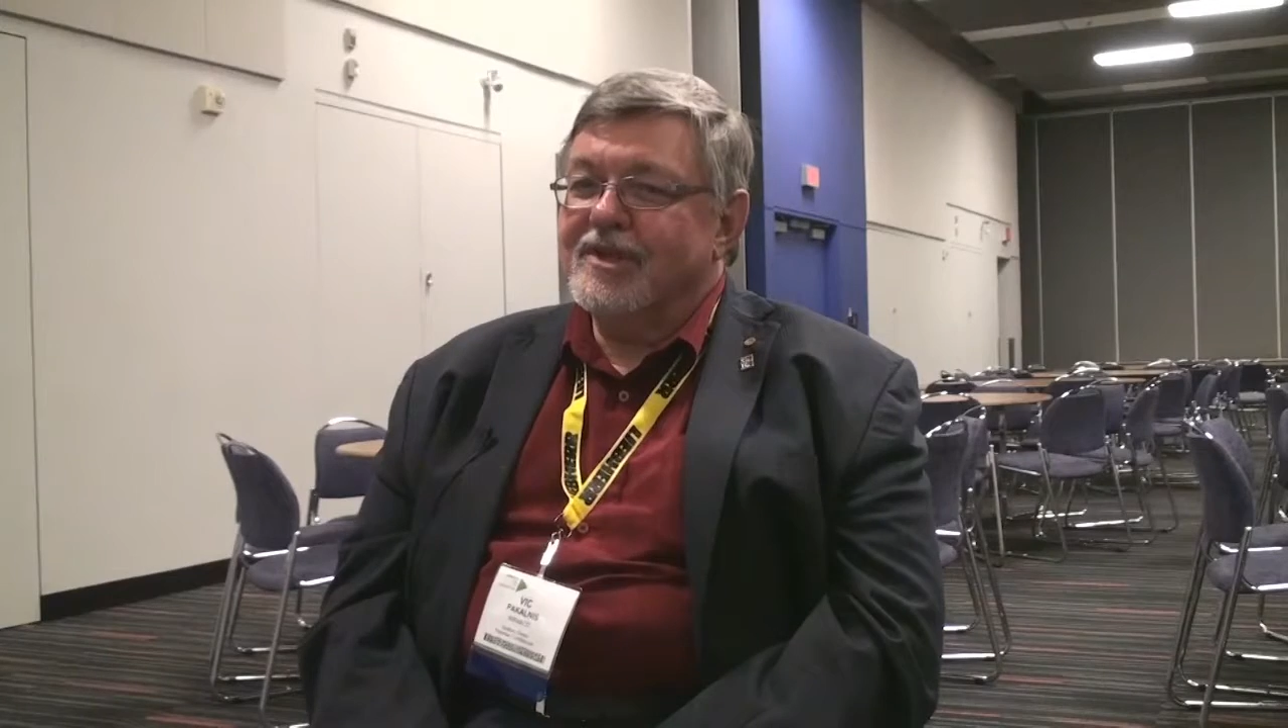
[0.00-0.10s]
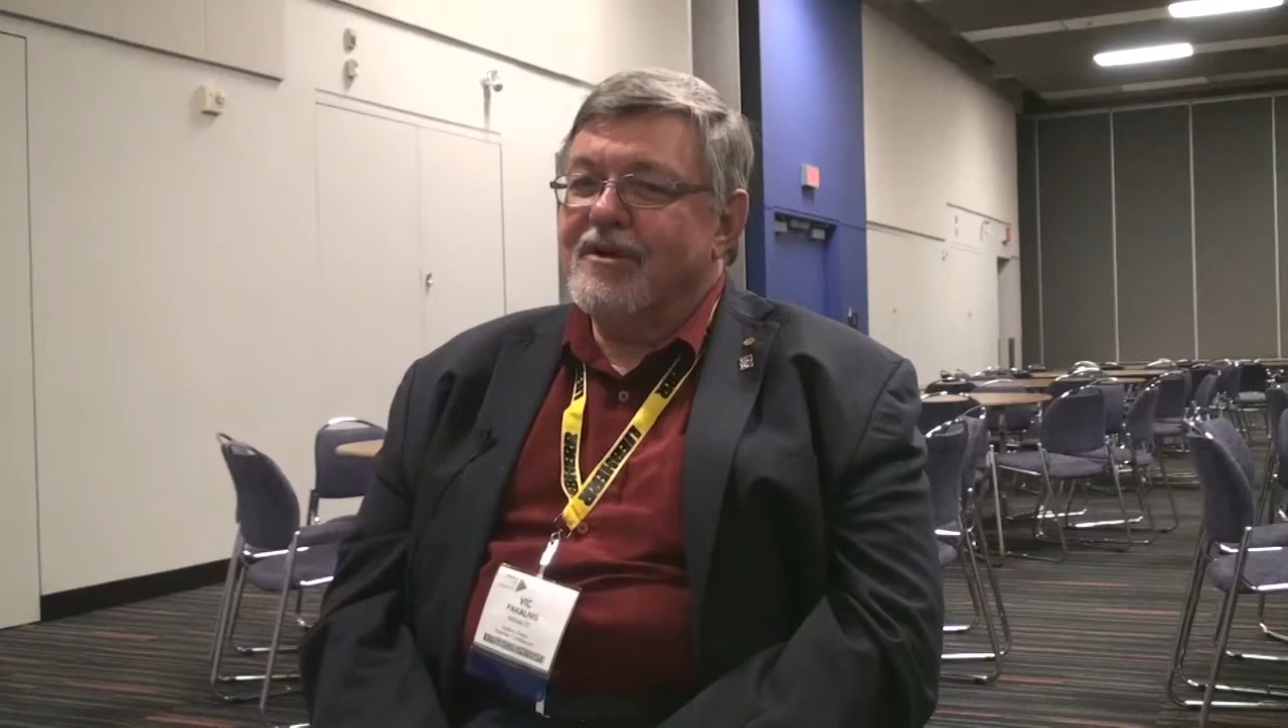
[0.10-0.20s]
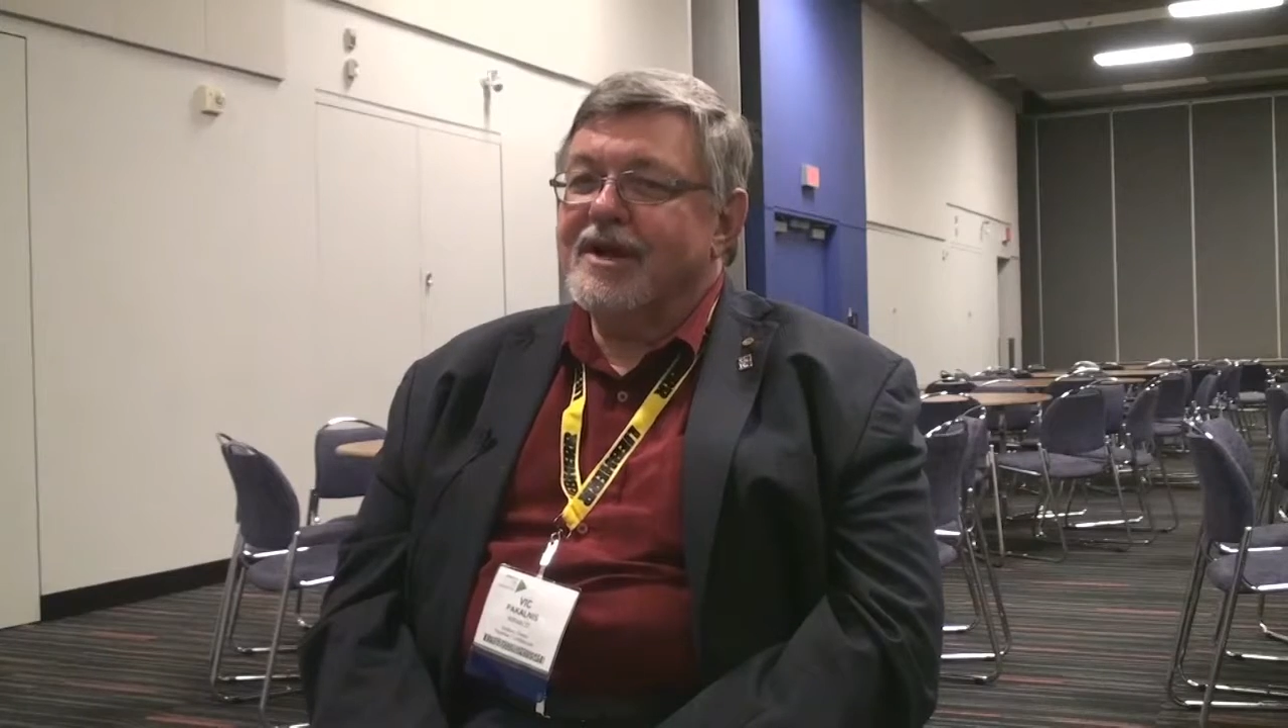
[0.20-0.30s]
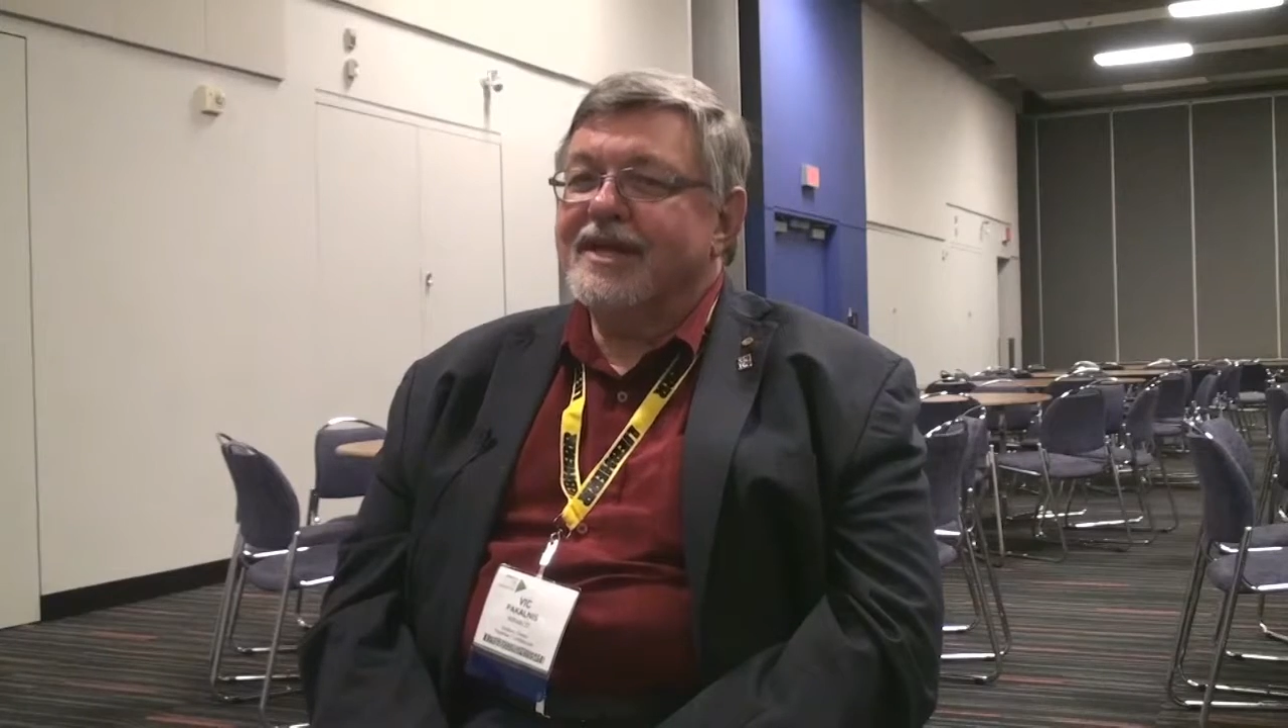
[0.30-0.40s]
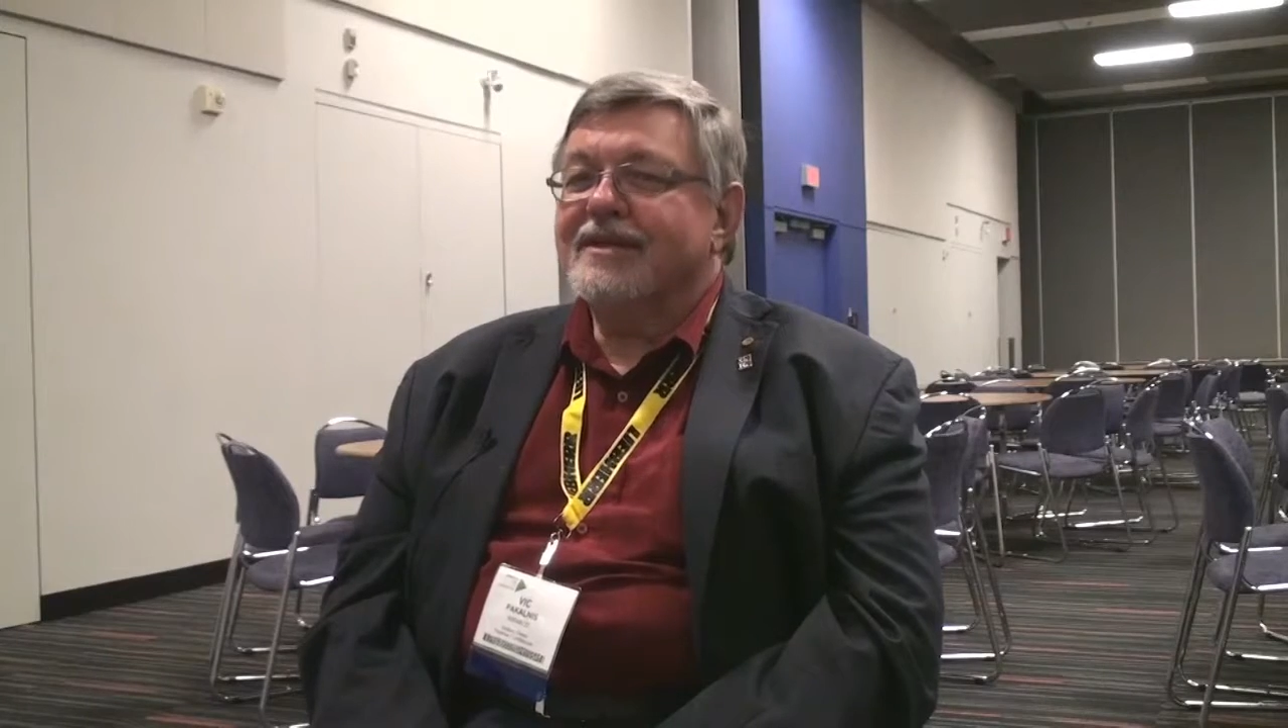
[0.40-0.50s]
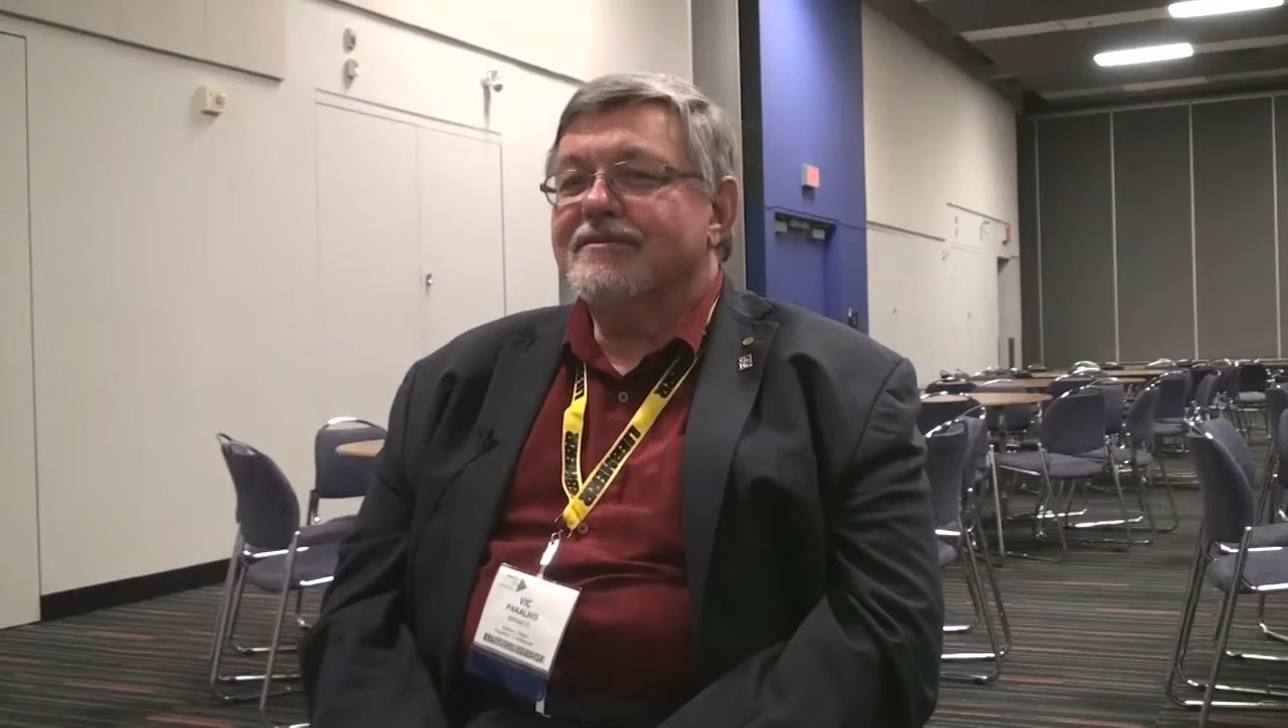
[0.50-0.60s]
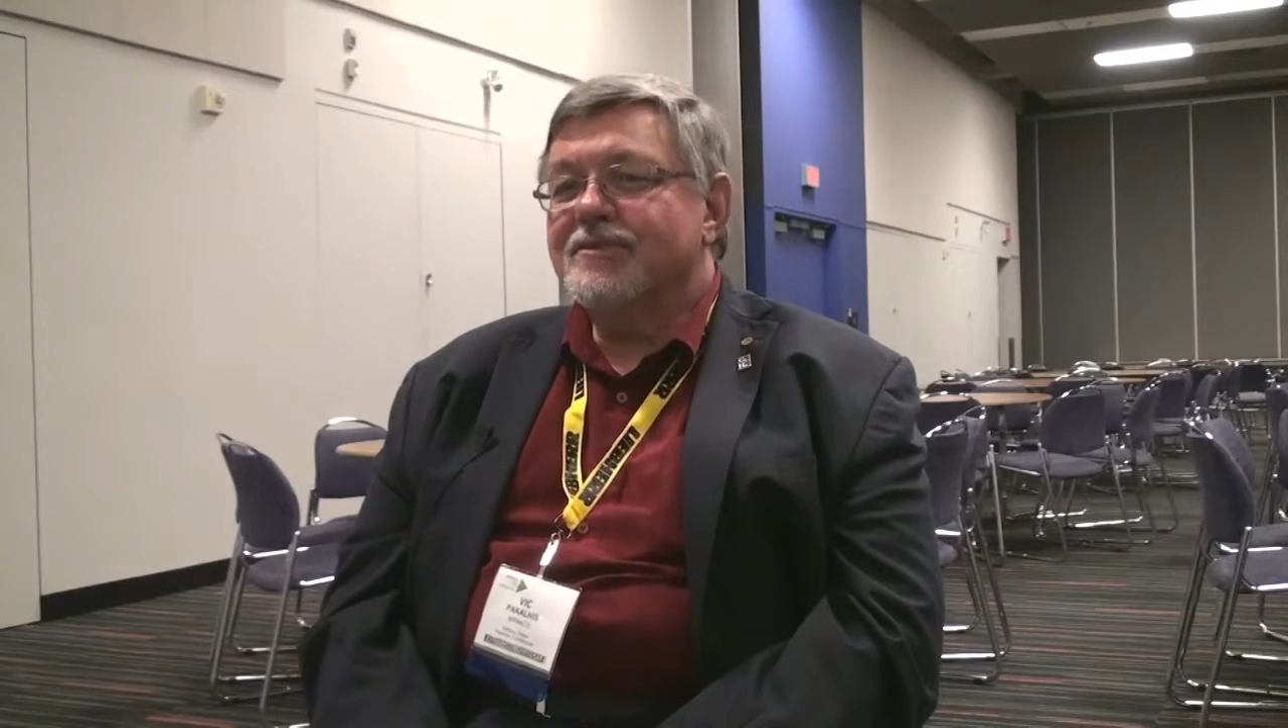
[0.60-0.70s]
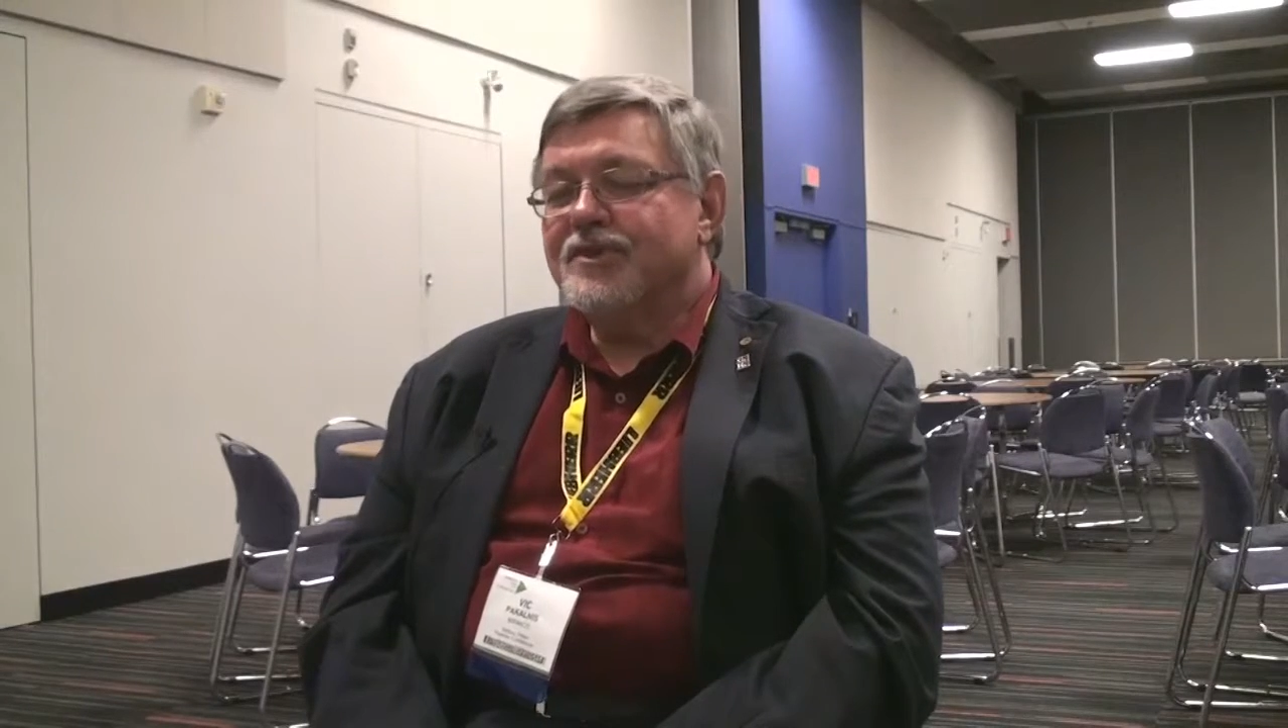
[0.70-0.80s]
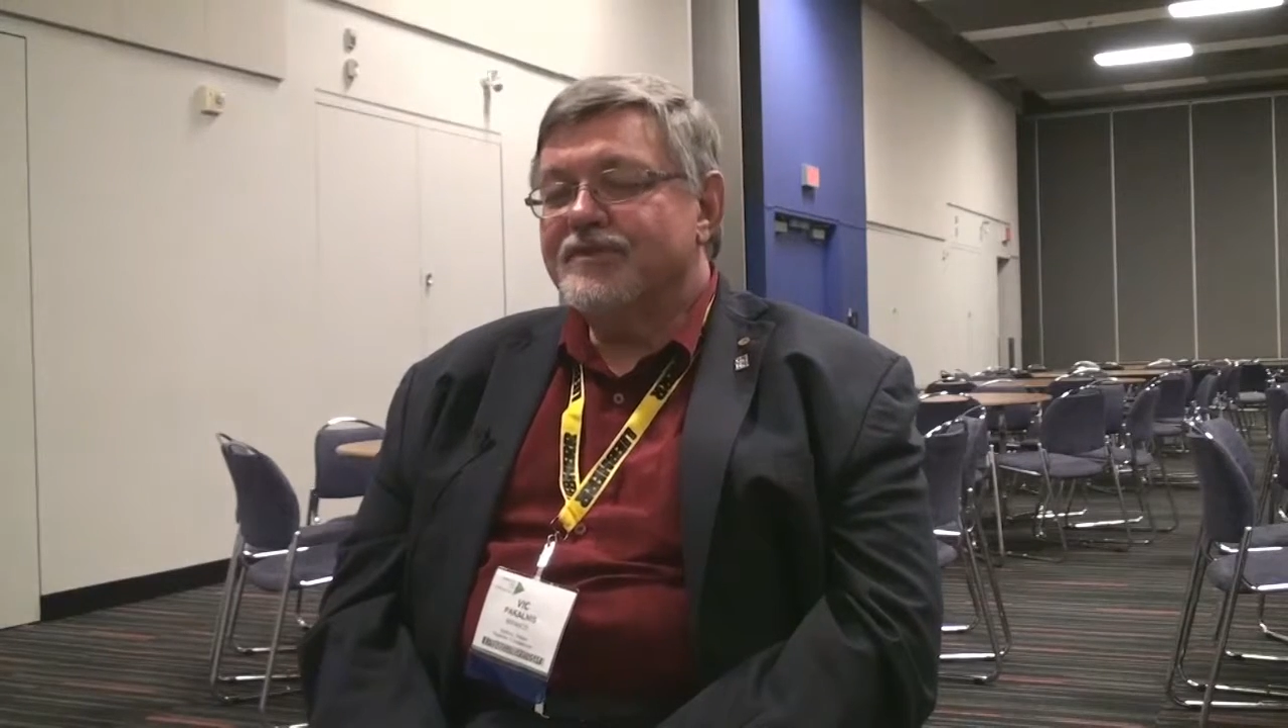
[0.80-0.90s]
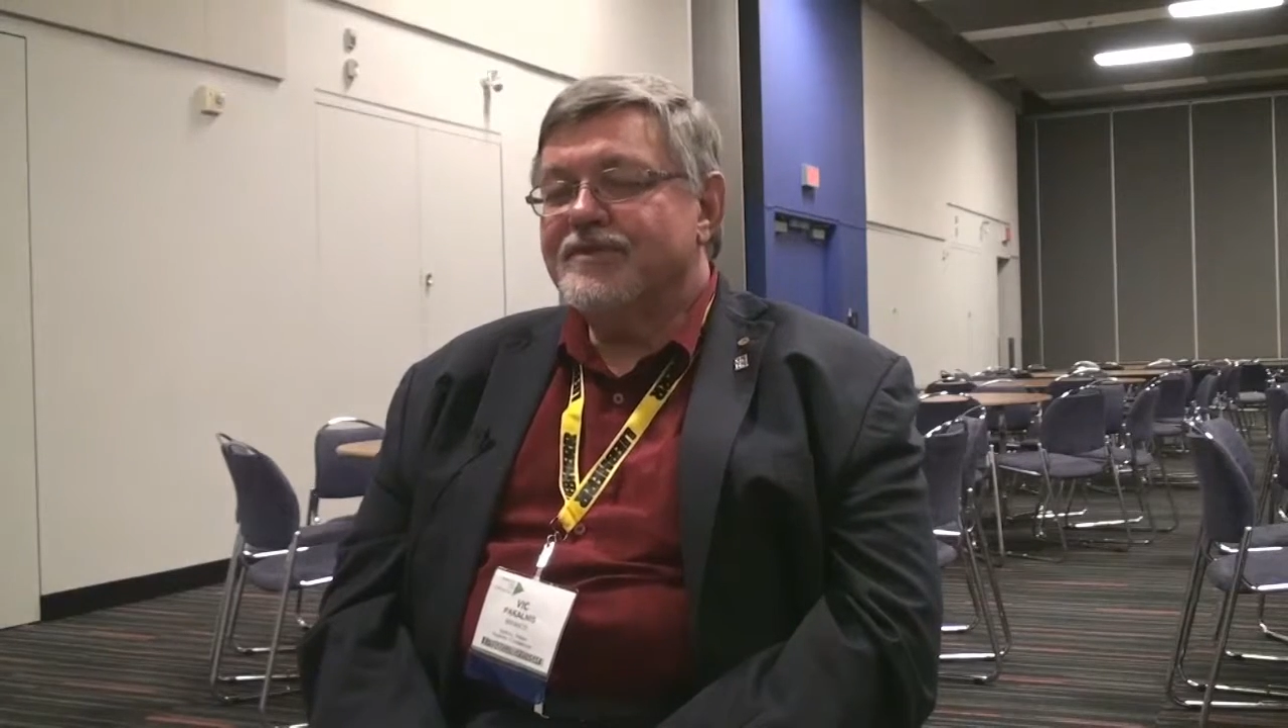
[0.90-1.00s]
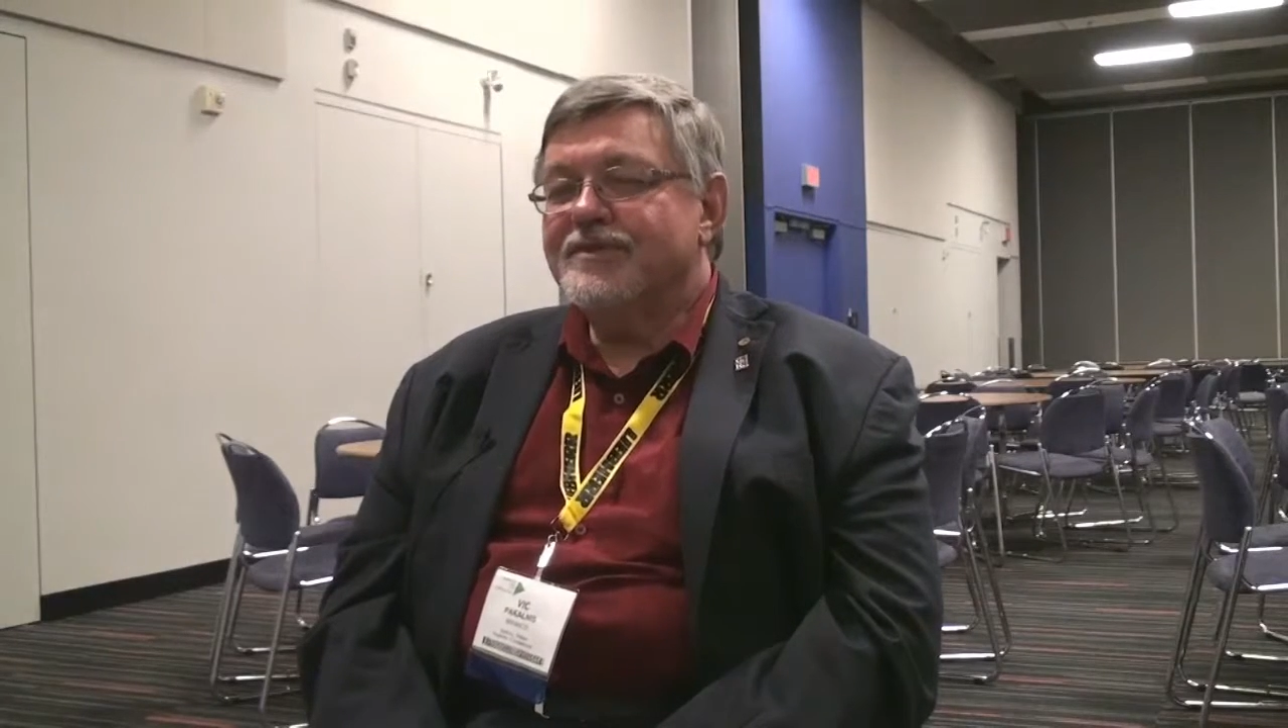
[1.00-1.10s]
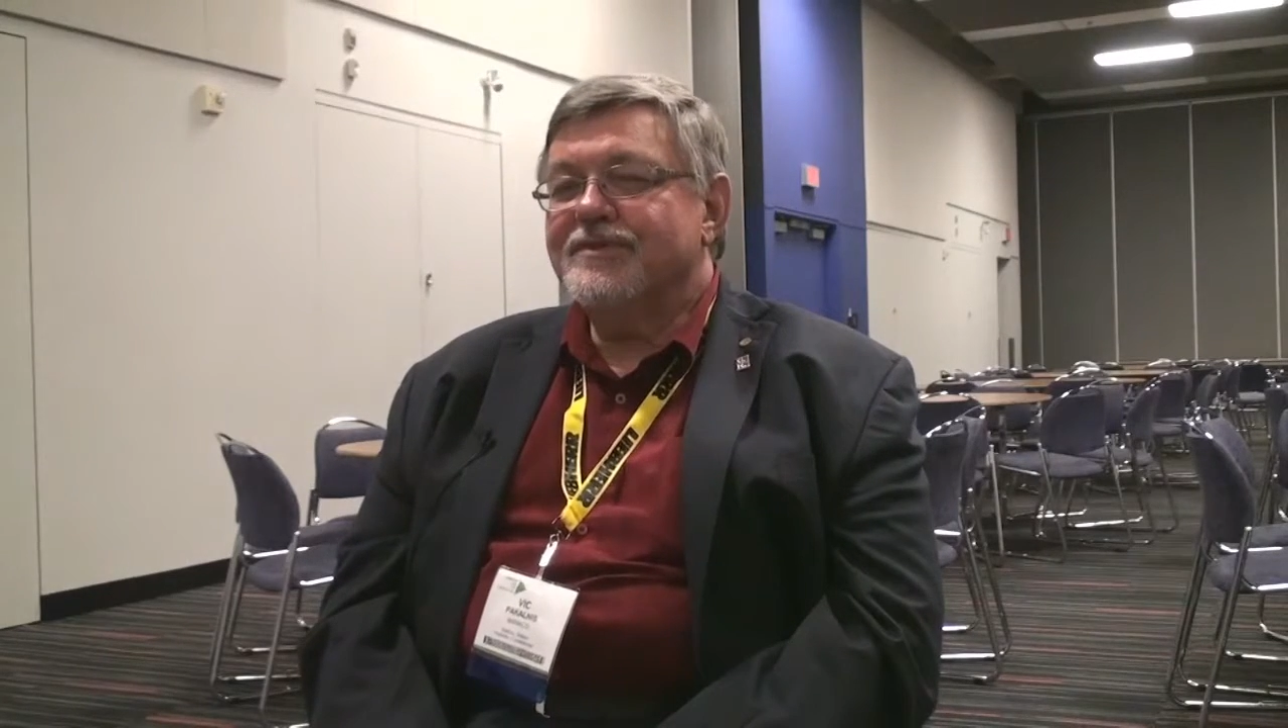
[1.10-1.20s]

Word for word: Malartic and moved